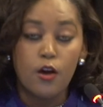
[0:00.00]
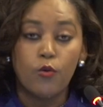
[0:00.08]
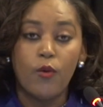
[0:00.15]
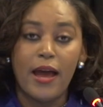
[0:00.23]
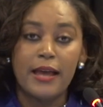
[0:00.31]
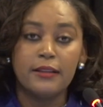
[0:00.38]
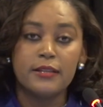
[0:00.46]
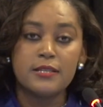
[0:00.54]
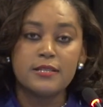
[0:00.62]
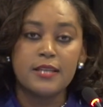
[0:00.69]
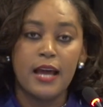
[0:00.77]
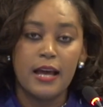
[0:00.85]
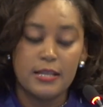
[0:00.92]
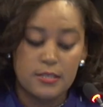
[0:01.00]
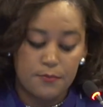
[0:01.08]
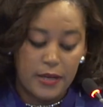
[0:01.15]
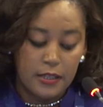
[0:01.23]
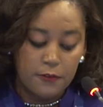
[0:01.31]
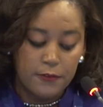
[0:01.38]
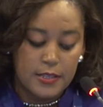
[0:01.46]
While this has
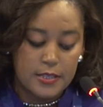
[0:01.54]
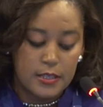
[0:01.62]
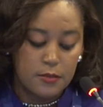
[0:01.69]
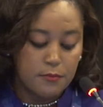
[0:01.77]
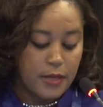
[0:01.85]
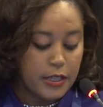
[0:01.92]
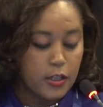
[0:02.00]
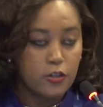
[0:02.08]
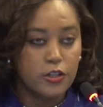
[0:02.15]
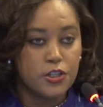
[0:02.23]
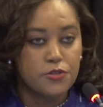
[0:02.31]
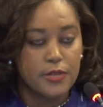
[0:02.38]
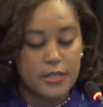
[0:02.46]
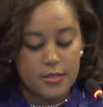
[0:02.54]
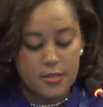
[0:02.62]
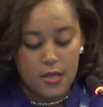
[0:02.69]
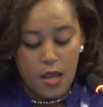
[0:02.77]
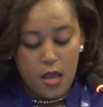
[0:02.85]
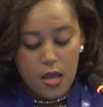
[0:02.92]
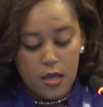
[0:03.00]
benefited many countries
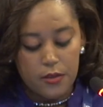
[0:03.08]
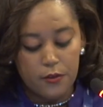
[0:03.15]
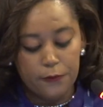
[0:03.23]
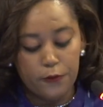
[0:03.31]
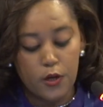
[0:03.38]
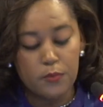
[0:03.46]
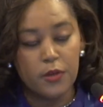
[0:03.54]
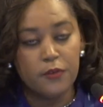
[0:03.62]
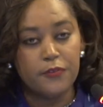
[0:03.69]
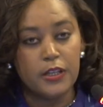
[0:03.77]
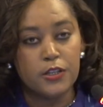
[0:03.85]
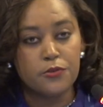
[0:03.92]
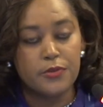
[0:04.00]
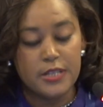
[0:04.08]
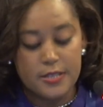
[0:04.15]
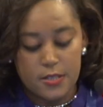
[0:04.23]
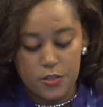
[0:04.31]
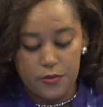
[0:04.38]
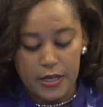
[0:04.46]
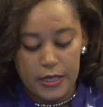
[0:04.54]
in the form of
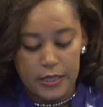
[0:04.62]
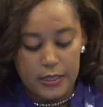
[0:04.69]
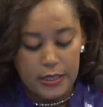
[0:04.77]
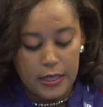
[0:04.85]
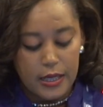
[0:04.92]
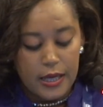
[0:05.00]
increased trade,